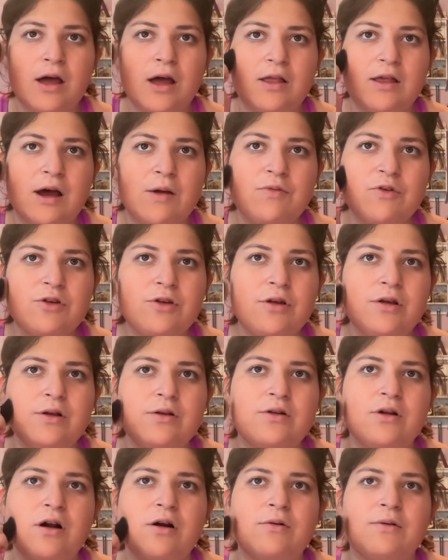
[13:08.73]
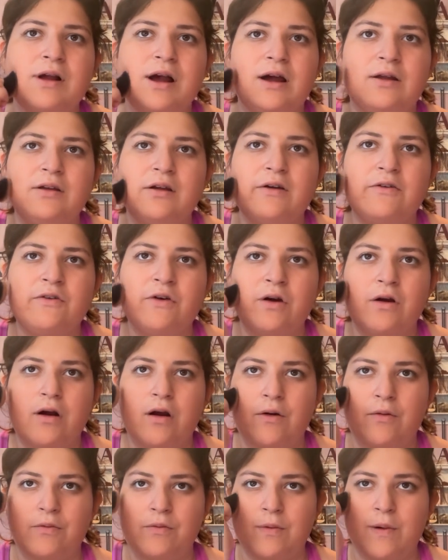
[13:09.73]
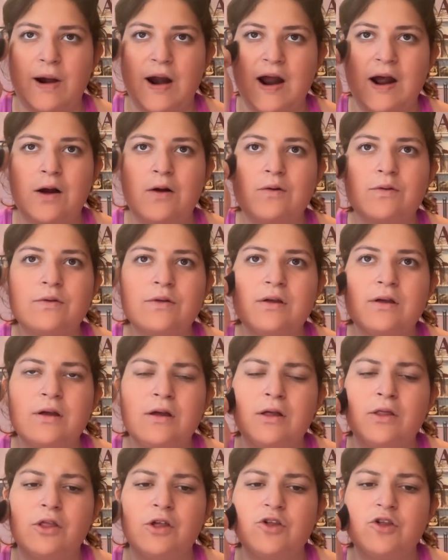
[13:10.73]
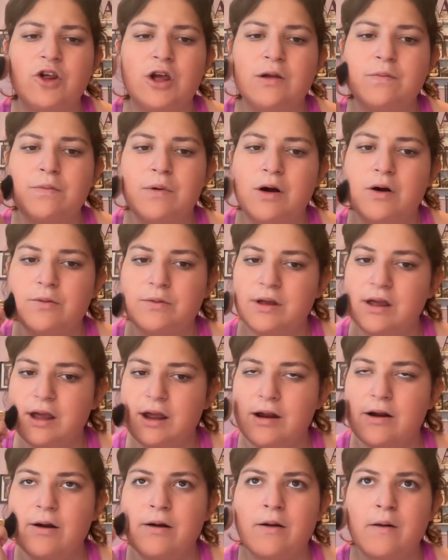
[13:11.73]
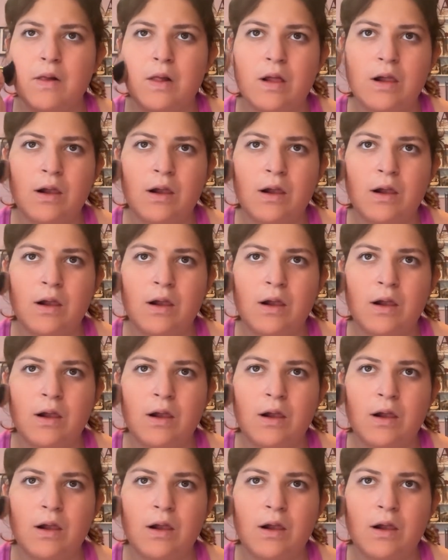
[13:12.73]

And I'm just going to go kind of around the cheekbone here.